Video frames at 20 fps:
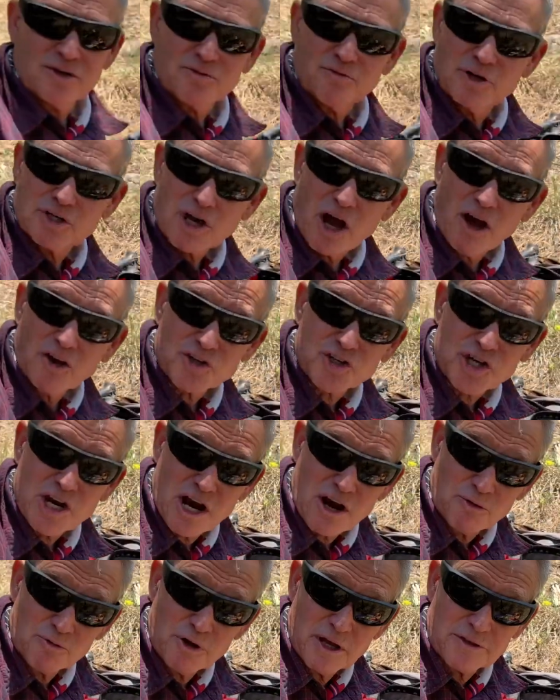which I'll
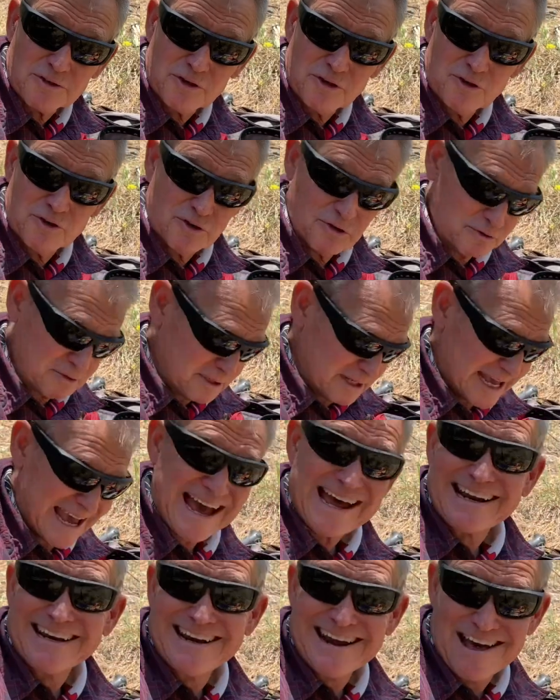share with you
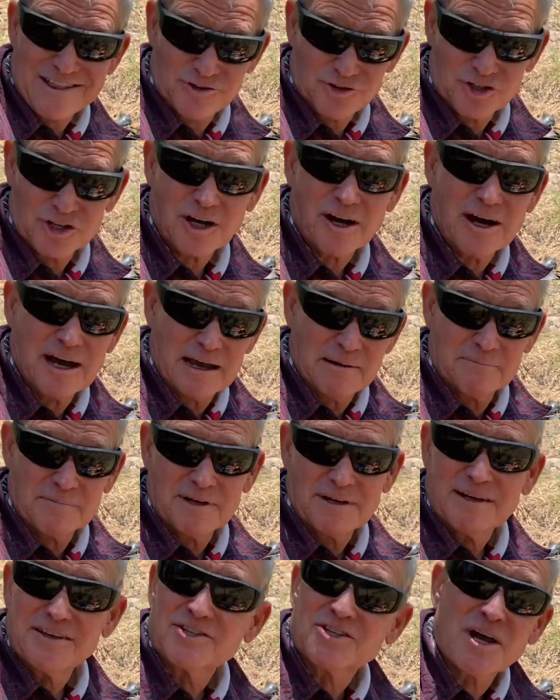at another time.
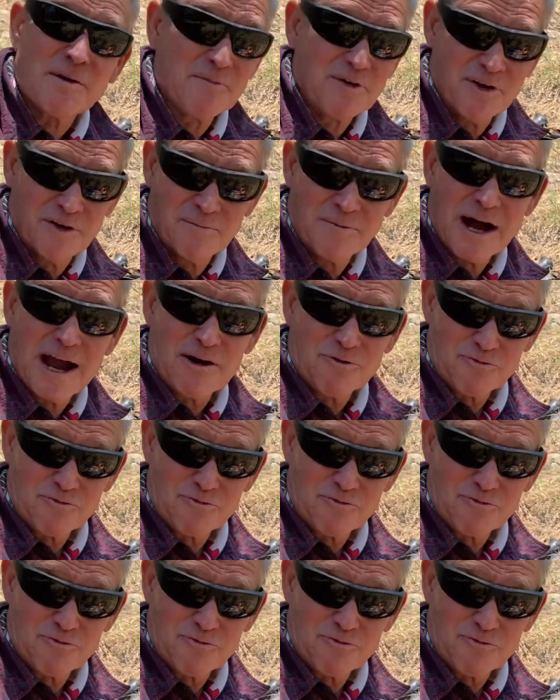Some of you might